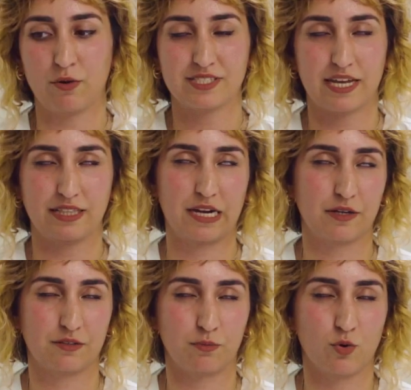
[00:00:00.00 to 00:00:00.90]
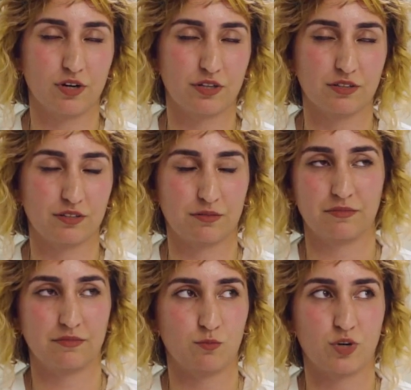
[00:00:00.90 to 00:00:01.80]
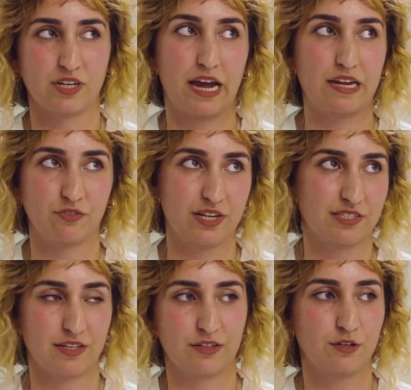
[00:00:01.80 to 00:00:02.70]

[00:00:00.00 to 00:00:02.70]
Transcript: always had like more more guy friends than